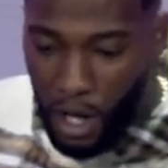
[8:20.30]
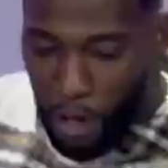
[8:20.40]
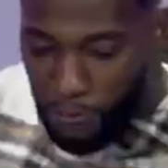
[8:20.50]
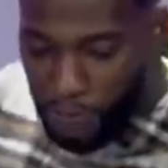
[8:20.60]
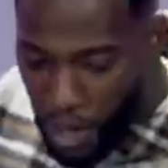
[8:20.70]

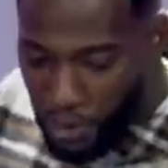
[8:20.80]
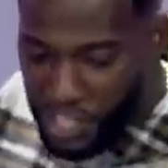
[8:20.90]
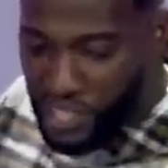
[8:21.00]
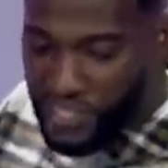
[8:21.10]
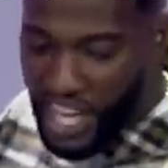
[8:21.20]

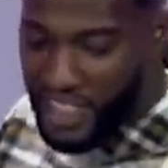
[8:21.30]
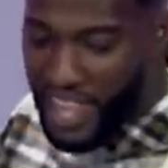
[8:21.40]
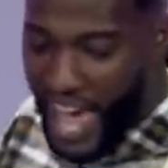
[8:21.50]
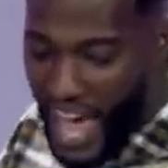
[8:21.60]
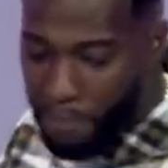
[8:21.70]
flourishes in
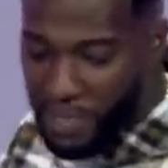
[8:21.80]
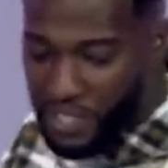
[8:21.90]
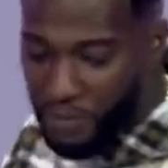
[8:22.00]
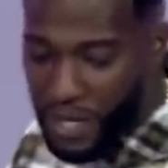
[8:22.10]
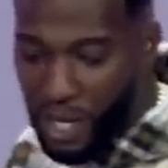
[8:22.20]
the
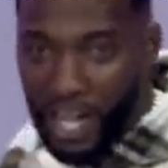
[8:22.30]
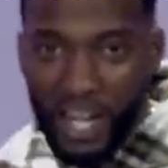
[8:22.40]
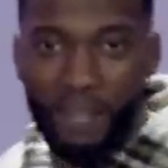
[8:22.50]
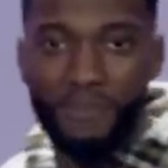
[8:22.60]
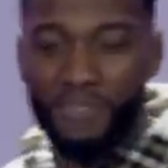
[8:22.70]
atmosphere
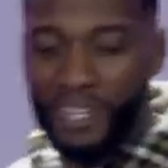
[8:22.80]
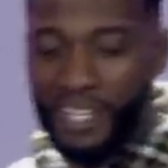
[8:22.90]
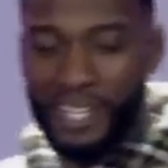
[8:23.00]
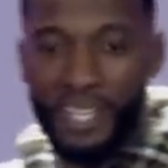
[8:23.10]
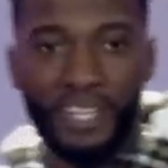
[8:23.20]
of
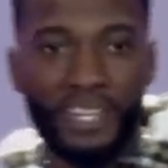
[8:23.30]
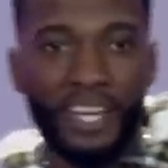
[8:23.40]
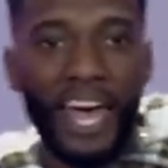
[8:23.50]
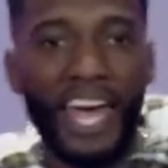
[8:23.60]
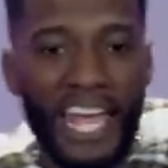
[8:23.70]

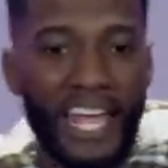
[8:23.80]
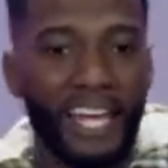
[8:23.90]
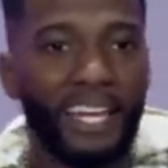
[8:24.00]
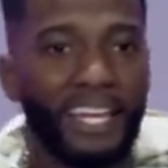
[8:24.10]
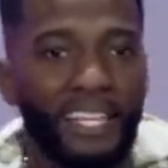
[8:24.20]
A,
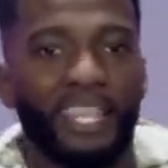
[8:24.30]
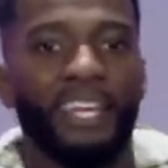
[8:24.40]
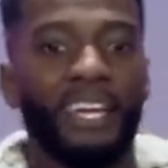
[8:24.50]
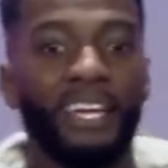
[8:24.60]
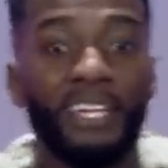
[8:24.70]

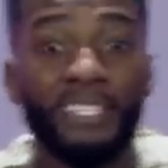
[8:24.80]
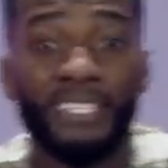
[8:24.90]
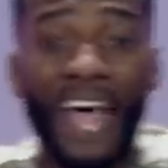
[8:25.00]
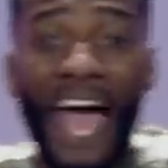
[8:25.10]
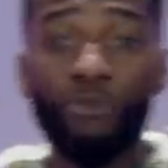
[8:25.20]

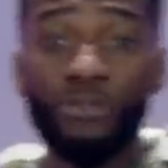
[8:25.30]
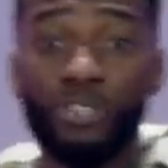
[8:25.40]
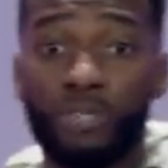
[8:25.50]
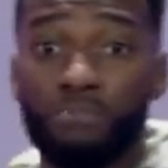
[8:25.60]
doubt,